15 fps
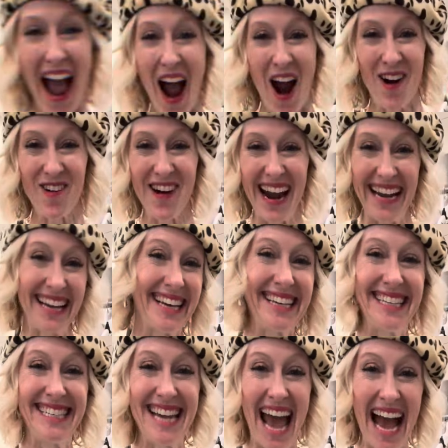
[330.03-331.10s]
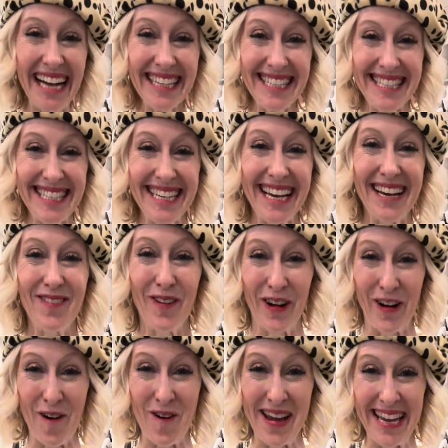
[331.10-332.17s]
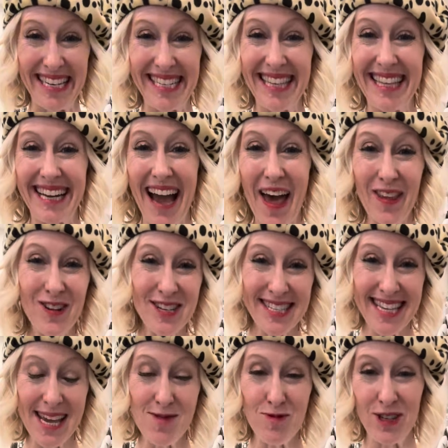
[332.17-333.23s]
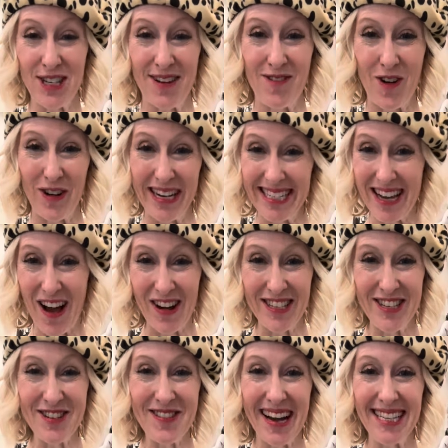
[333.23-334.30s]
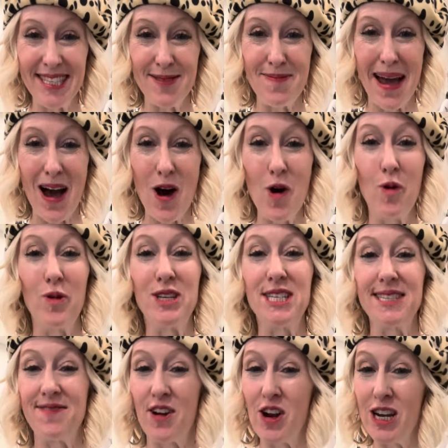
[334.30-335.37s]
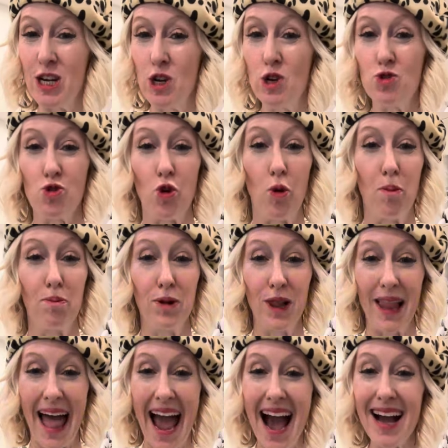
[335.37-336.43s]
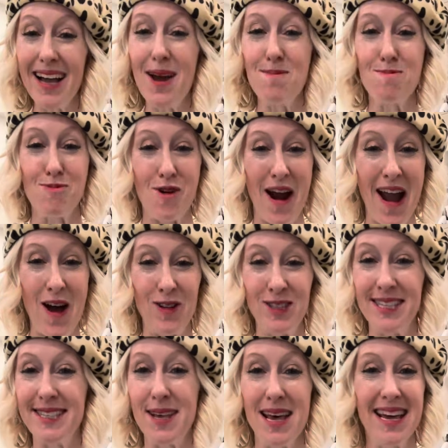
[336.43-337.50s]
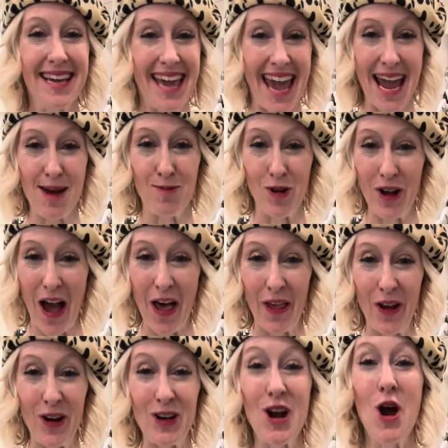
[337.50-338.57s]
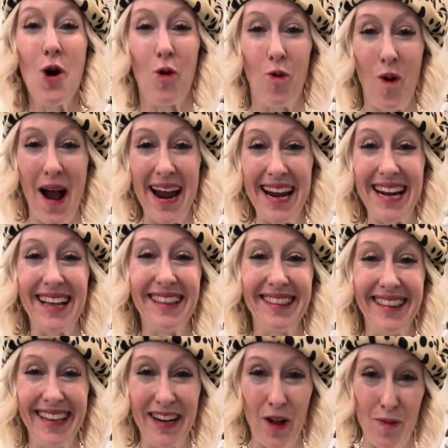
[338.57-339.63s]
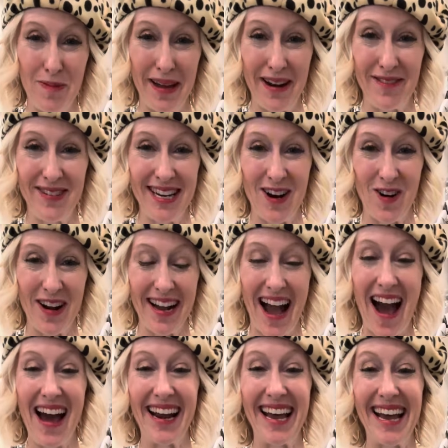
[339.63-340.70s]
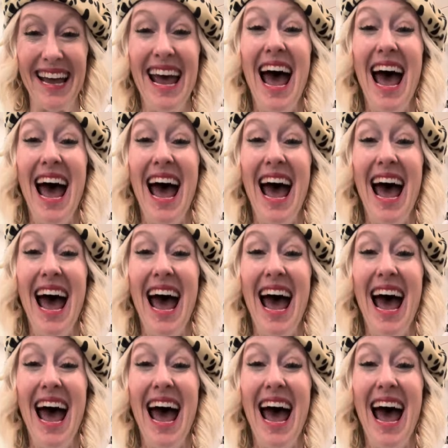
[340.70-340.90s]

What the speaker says: All right, next, we're going into the color scheme, which I've already talked to you guys about, which is very neutral. Black, browns, camel color, white, little bit of terracotta.